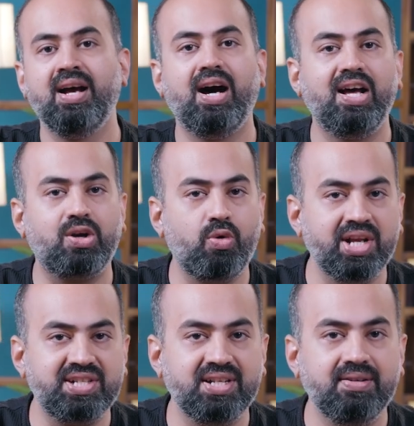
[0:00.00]
Her
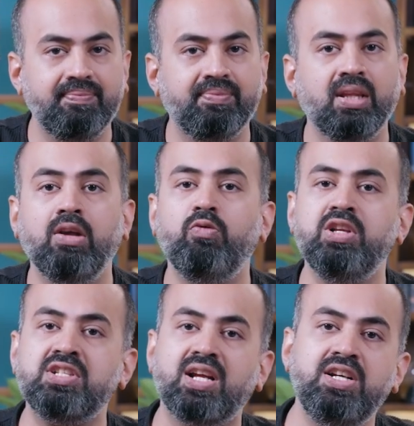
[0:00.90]
question:
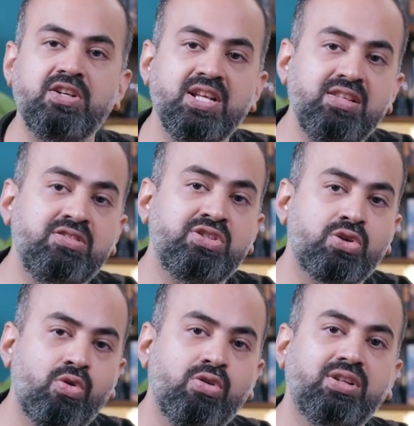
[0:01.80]
which countries
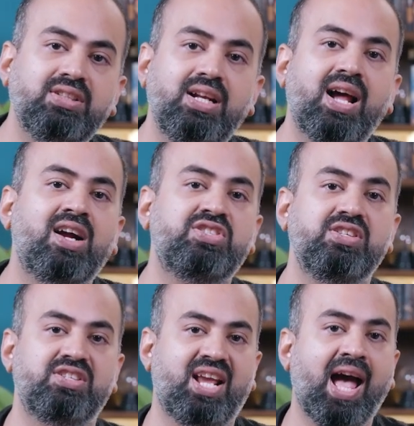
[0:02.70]
show the
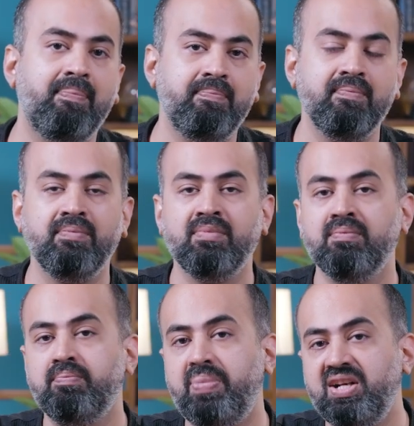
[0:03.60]
largest gap
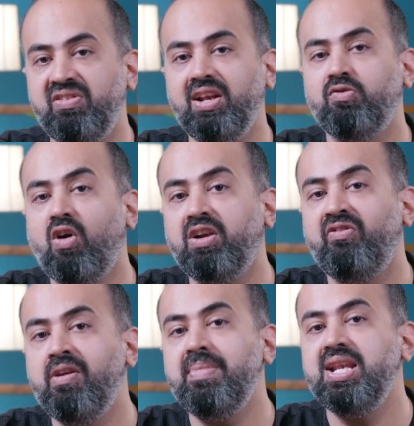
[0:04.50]
between what
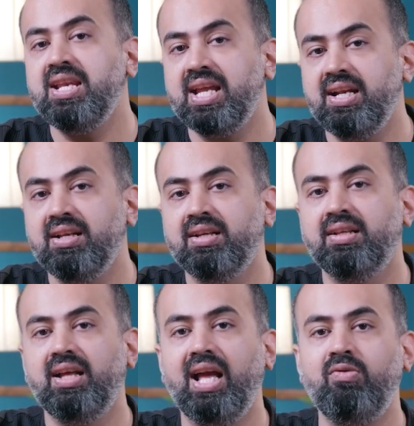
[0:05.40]
women need
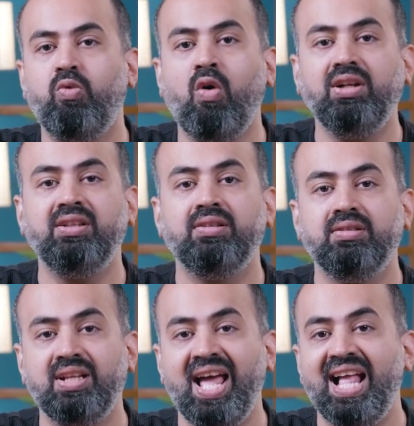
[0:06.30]
and what
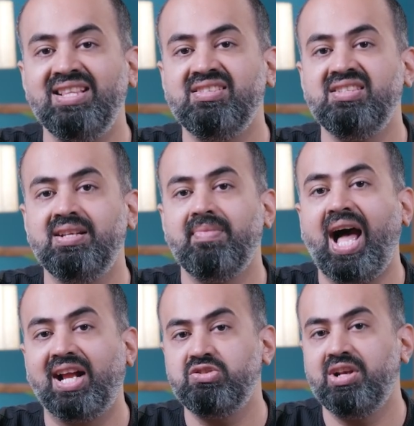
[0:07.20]
the health system
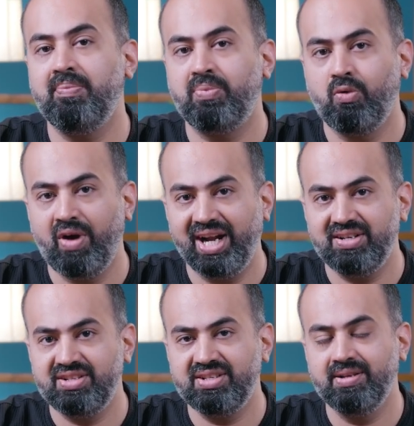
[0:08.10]
actually
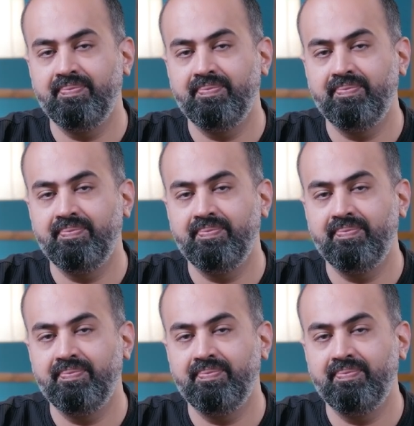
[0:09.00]
provides?